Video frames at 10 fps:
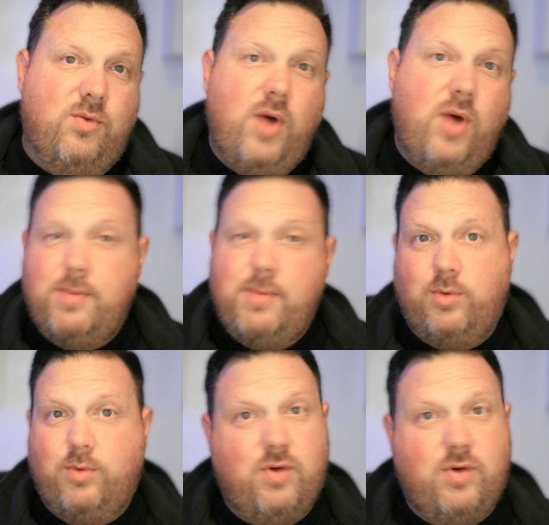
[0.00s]
way
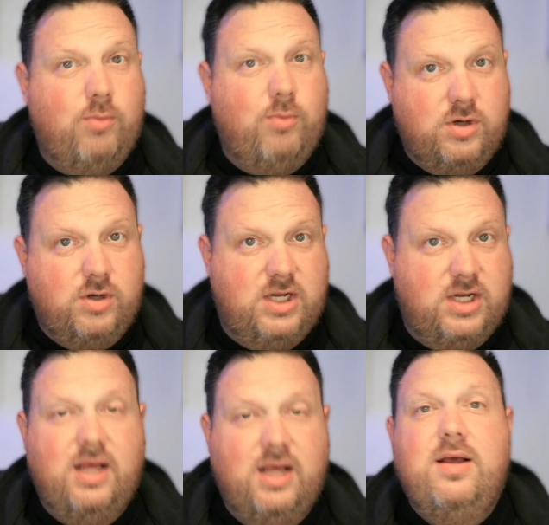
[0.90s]
back with Grant
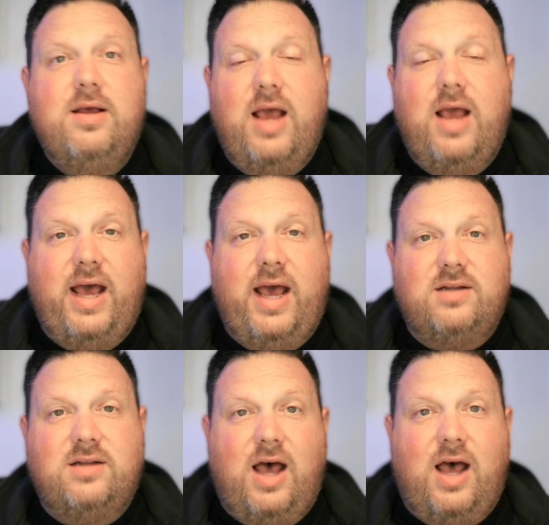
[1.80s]
Morrison.
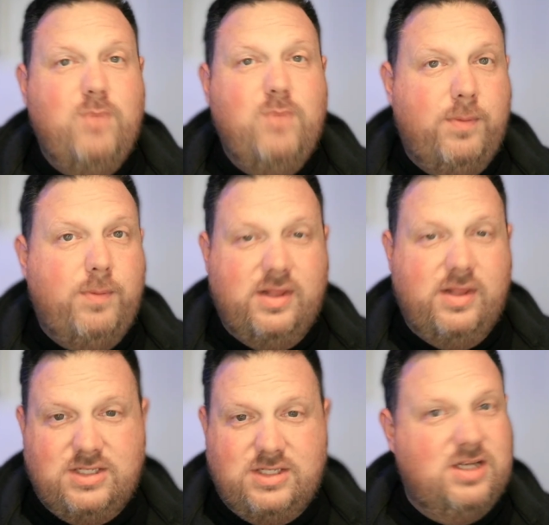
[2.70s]
And I'm hoping that
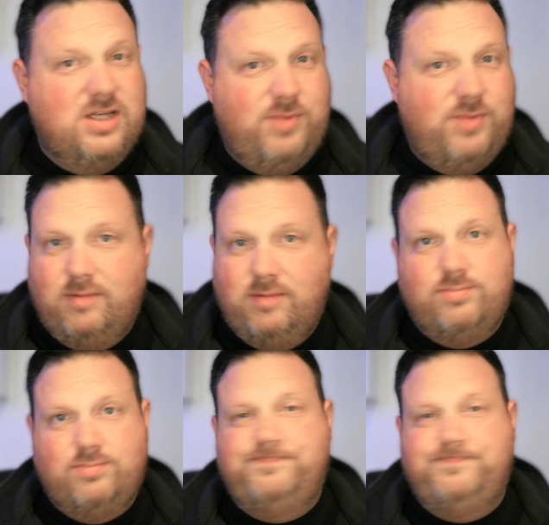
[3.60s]
this is going to be
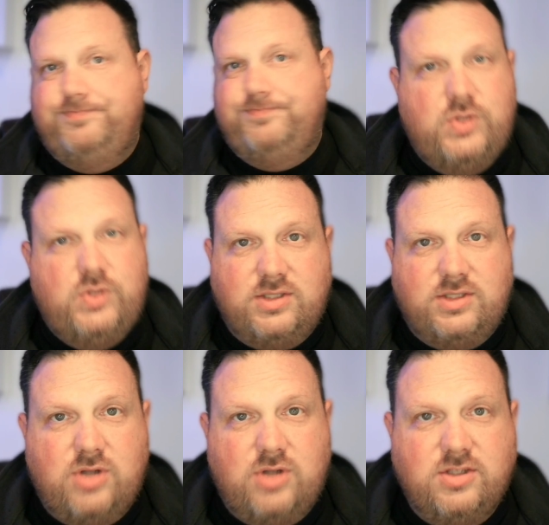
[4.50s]
just
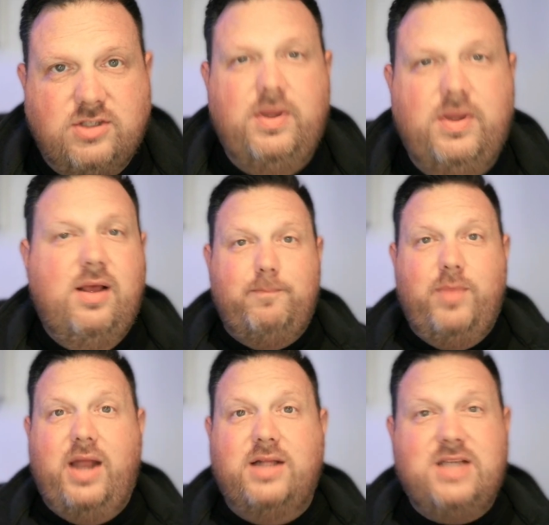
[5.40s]
as awesome.
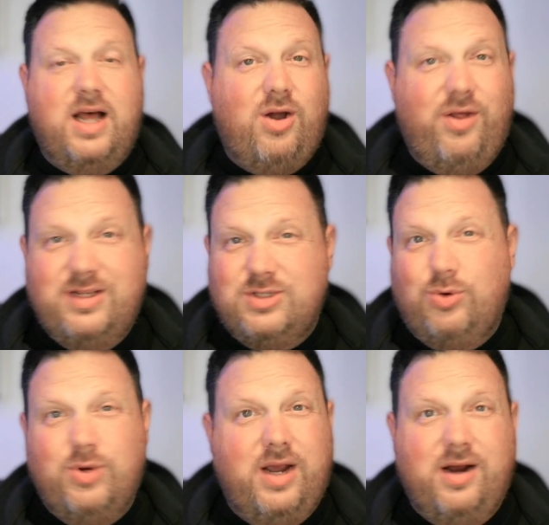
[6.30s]
And it's got all these
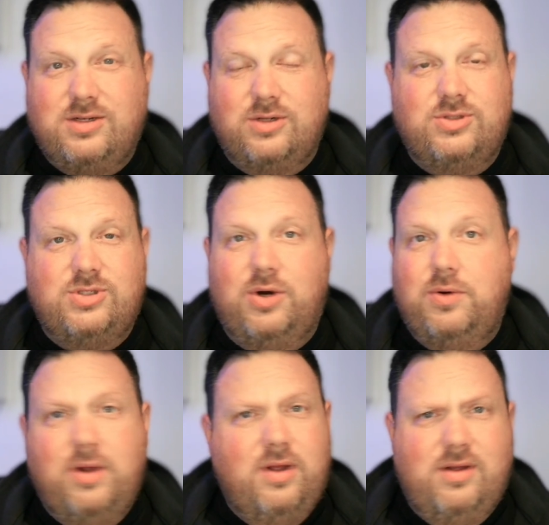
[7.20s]
cool characters. So
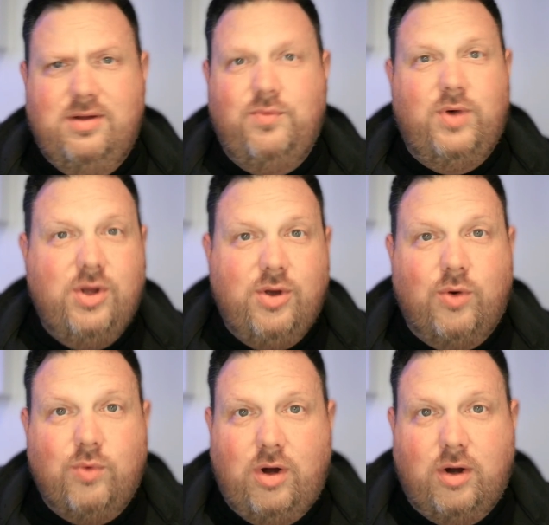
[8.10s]
what could go
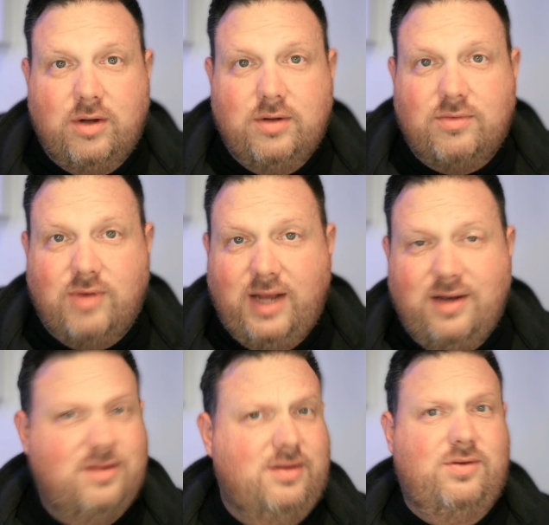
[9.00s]
wrong, right?
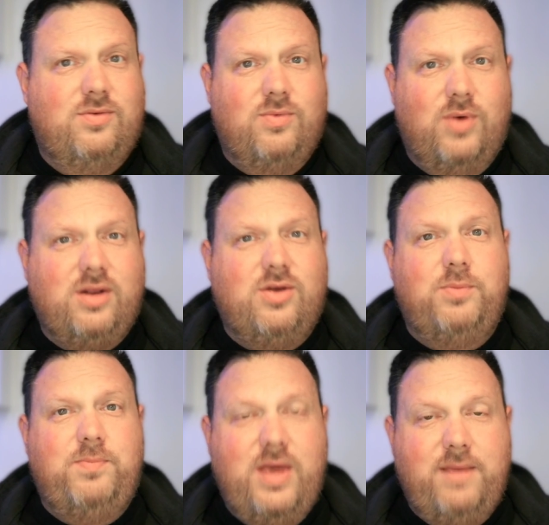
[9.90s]
What
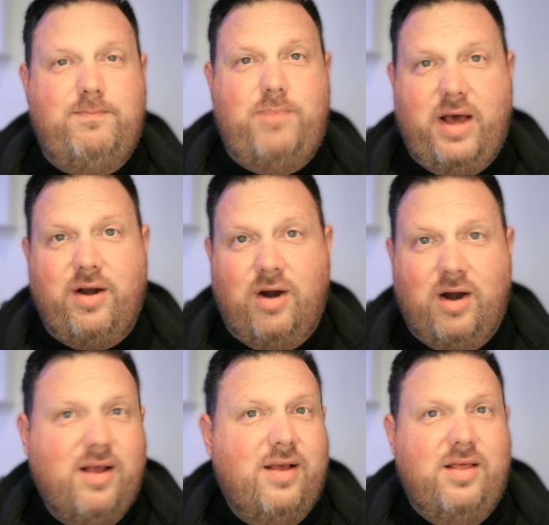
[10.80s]
could be better
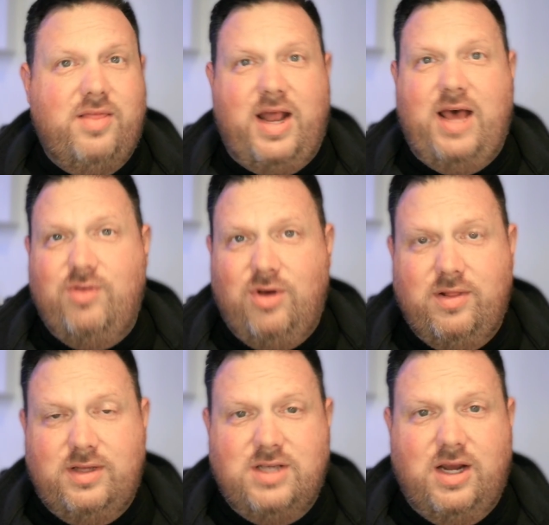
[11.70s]
than having all
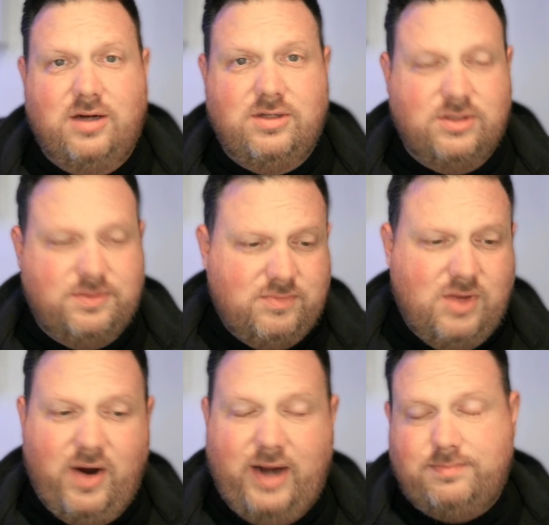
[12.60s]
these characters?
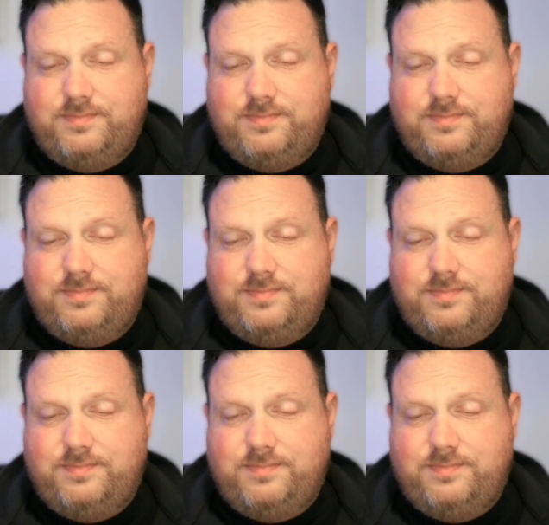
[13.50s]
All right.